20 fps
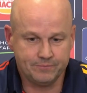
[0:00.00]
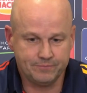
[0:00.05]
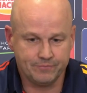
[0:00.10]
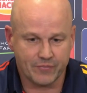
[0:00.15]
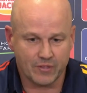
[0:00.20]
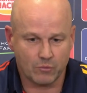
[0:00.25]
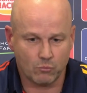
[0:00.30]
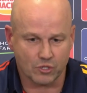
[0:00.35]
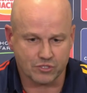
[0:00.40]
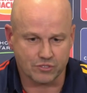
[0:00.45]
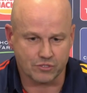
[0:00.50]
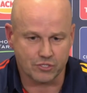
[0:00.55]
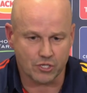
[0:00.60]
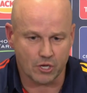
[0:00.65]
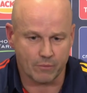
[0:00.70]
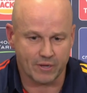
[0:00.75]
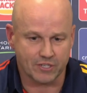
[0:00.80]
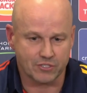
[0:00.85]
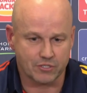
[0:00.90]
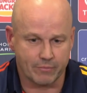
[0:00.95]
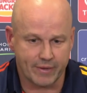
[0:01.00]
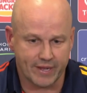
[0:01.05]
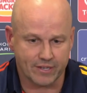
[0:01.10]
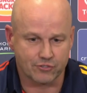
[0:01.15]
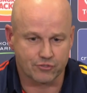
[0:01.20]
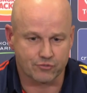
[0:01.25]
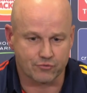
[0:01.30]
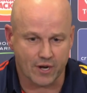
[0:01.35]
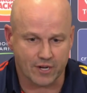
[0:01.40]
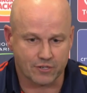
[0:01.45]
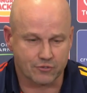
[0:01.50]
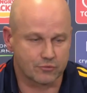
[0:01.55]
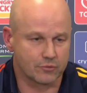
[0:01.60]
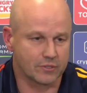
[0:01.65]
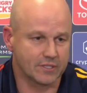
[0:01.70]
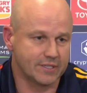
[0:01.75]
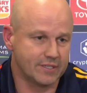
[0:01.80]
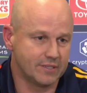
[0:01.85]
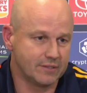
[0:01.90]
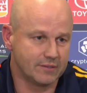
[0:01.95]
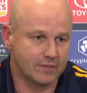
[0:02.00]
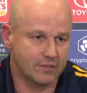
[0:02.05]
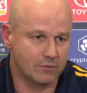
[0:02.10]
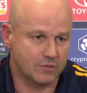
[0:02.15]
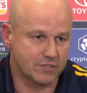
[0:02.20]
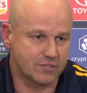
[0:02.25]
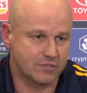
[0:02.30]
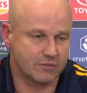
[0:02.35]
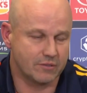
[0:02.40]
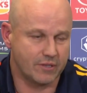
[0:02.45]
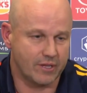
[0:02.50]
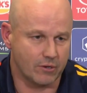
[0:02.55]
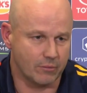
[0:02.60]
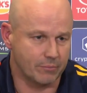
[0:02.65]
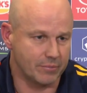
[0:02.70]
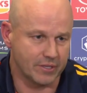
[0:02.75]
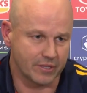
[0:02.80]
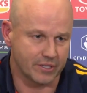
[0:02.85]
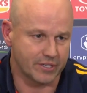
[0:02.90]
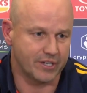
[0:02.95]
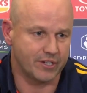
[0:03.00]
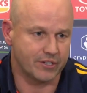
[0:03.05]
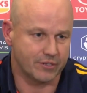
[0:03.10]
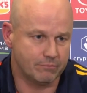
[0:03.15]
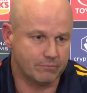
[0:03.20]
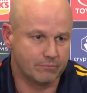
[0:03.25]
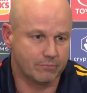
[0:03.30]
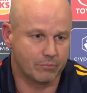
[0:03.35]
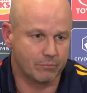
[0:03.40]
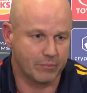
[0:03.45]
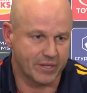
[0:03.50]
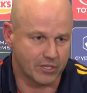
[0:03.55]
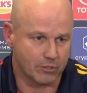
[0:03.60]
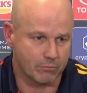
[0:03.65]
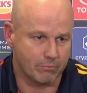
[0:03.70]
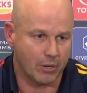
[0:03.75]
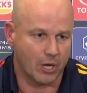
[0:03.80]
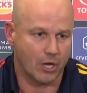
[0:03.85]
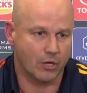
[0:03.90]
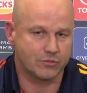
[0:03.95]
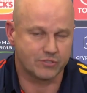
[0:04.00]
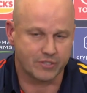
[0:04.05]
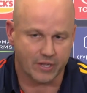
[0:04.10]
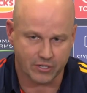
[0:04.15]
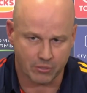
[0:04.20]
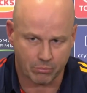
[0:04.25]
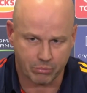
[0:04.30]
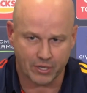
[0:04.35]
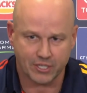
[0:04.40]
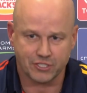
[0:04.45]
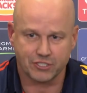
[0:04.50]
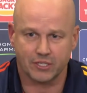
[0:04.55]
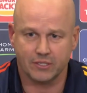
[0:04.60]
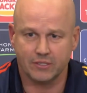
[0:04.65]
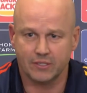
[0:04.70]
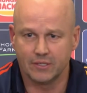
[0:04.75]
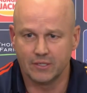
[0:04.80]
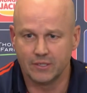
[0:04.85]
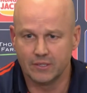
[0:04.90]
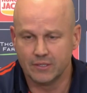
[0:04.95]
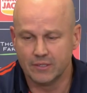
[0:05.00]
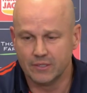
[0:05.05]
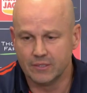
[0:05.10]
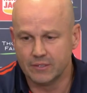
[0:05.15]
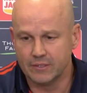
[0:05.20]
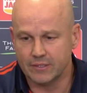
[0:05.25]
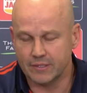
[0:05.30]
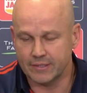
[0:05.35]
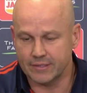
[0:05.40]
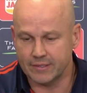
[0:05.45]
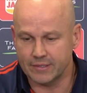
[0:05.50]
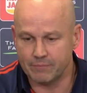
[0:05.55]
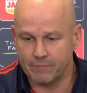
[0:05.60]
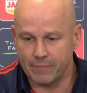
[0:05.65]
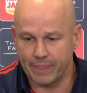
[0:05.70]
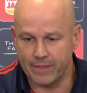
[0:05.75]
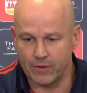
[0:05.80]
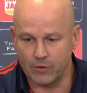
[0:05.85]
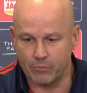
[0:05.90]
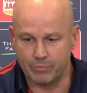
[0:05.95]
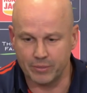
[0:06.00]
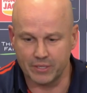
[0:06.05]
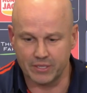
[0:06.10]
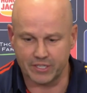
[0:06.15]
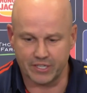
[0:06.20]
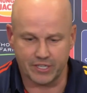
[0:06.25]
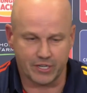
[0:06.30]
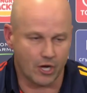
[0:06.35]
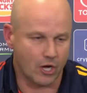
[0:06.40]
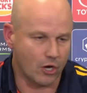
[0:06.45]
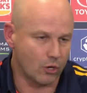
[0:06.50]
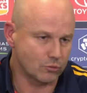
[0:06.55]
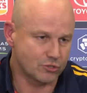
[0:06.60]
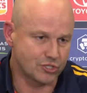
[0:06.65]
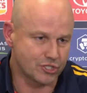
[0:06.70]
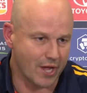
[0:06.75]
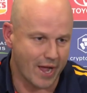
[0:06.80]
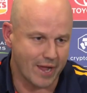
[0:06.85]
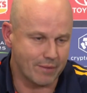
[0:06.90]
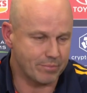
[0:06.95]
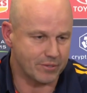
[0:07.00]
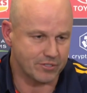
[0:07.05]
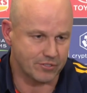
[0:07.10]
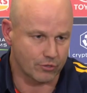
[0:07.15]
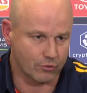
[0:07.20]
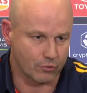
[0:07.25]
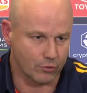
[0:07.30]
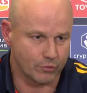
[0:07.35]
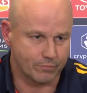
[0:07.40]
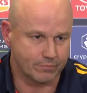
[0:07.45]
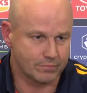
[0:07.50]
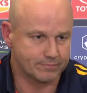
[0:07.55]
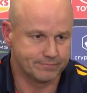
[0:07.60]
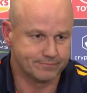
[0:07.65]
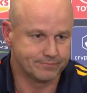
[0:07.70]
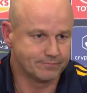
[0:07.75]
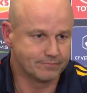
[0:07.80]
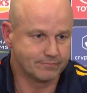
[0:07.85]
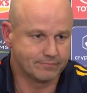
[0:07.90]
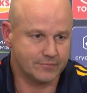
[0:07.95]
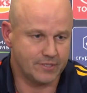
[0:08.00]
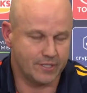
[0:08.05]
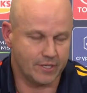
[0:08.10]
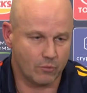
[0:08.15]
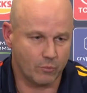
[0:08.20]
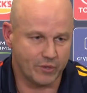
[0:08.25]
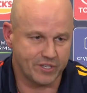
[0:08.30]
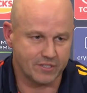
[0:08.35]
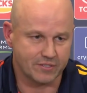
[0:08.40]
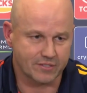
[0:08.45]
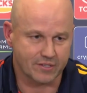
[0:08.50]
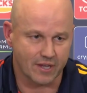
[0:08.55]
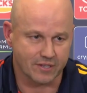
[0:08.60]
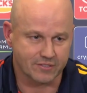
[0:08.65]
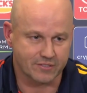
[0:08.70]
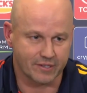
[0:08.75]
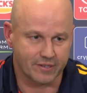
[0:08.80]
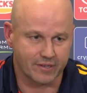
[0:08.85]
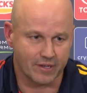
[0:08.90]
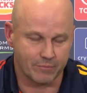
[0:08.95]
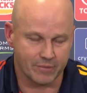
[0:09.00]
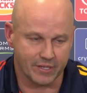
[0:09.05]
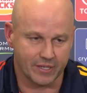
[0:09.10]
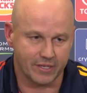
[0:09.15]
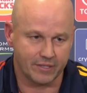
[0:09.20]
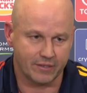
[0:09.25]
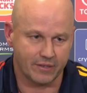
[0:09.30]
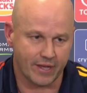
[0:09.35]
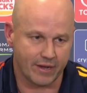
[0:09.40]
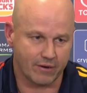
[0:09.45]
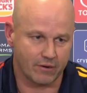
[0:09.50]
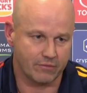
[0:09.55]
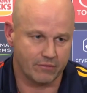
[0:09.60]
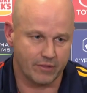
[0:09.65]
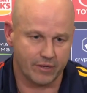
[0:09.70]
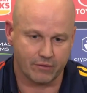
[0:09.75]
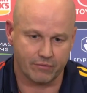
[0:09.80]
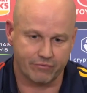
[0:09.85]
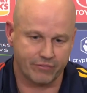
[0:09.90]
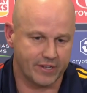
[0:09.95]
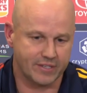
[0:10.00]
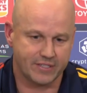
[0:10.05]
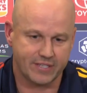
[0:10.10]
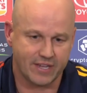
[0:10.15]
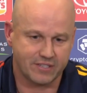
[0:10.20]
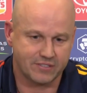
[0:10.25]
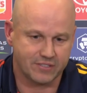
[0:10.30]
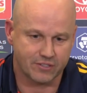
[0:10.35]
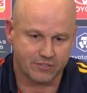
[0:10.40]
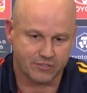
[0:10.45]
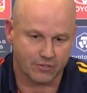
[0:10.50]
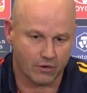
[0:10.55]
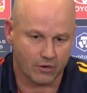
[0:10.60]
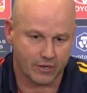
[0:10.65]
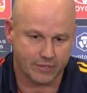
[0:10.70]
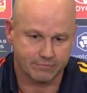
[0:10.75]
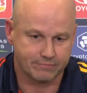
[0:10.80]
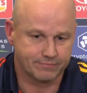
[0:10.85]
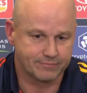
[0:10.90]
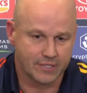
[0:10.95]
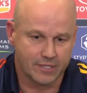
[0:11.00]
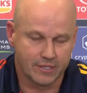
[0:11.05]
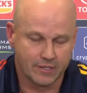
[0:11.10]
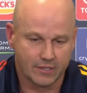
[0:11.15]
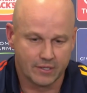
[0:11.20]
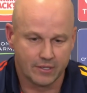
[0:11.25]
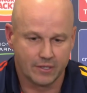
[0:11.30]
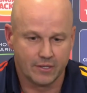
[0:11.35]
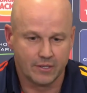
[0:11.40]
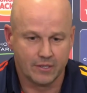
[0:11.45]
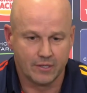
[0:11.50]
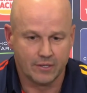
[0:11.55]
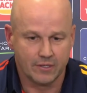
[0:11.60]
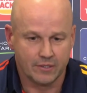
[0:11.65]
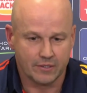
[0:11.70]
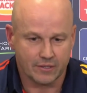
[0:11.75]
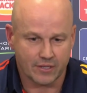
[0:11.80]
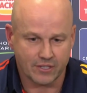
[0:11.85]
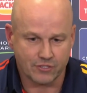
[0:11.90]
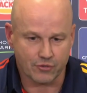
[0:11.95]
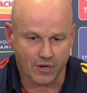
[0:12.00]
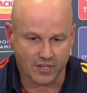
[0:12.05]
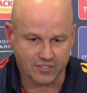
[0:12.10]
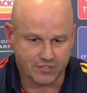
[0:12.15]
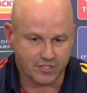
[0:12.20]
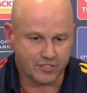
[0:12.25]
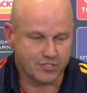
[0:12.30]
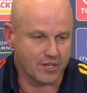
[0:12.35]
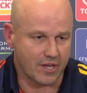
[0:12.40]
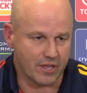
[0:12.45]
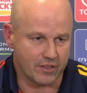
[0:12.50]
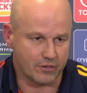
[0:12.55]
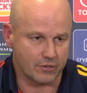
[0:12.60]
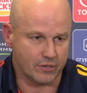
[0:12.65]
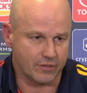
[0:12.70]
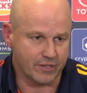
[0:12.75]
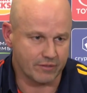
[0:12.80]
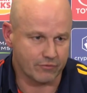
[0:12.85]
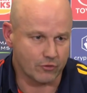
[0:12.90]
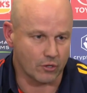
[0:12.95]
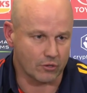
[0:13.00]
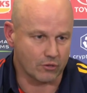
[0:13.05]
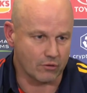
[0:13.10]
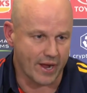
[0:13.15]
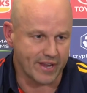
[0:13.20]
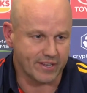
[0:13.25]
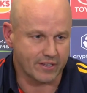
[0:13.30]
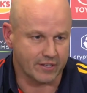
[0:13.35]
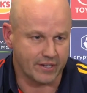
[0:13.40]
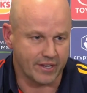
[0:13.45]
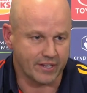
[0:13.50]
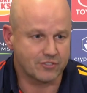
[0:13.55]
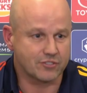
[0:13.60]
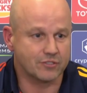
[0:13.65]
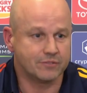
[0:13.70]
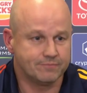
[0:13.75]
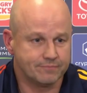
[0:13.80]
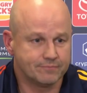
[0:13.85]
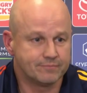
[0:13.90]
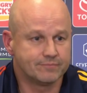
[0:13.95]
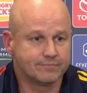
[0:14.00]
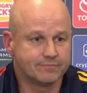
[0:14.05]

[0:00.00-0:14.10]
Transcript: it wasn't so much about structurally; it was their ability to be composed under pressure, um, their ability to hold shape as a group. You know, we discussed it coming in; they're they're a fantastic side. They trust each other, and they've got great connection.